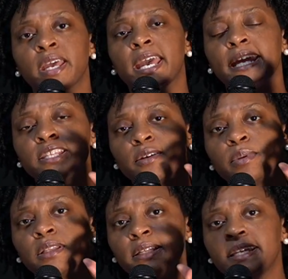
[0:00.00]
and to
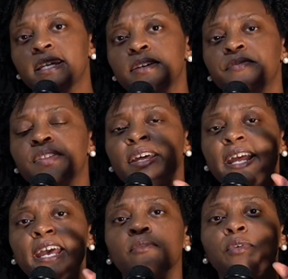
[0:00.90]
believe that
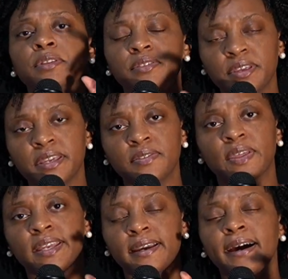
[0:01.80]
everything
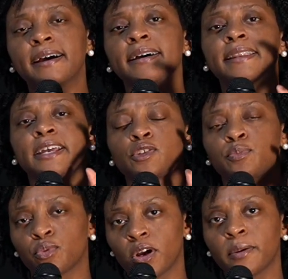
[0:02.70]
that God has
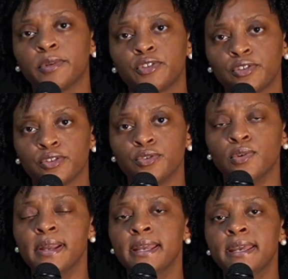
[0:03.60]
promised you
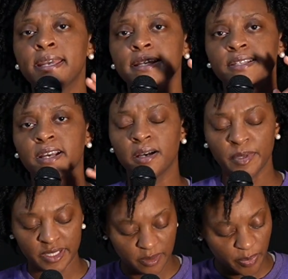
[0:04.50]
is
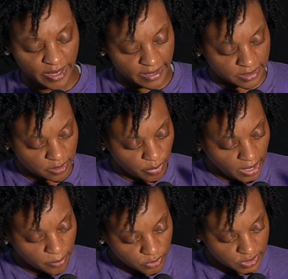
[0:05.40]
coming to pass. The
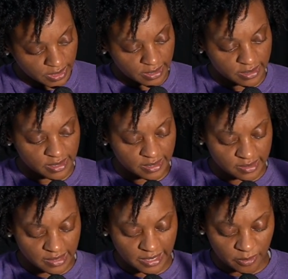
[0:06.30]
Bible says in
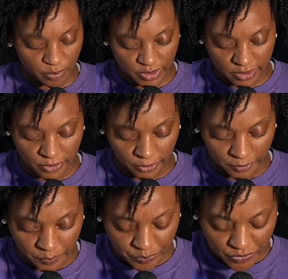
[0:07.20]
2
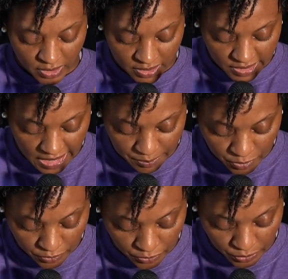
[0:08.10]
Peter
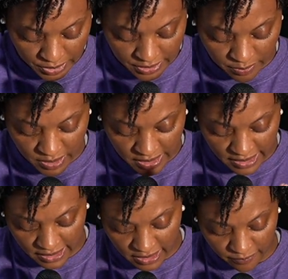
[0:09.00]
chapter 3, the
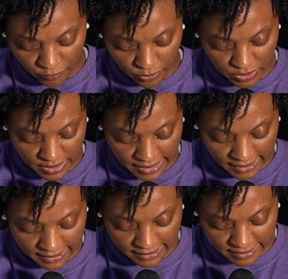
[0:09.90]
beginning in verse
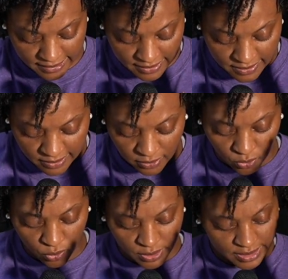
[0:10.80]
9, it says, The
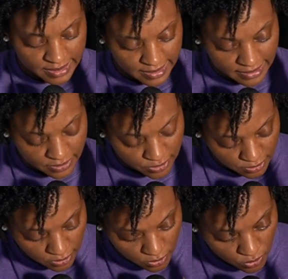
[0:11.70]
Lord is not
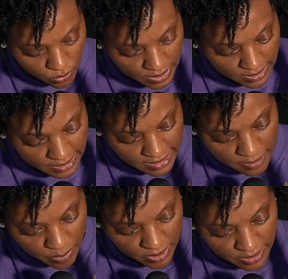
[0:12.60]
slow in
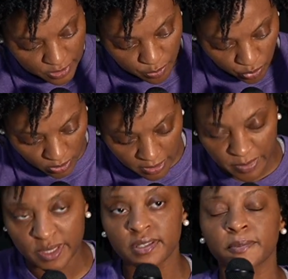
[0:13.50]
keeping his
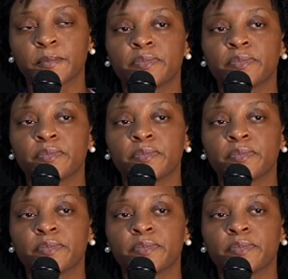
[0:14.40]
promise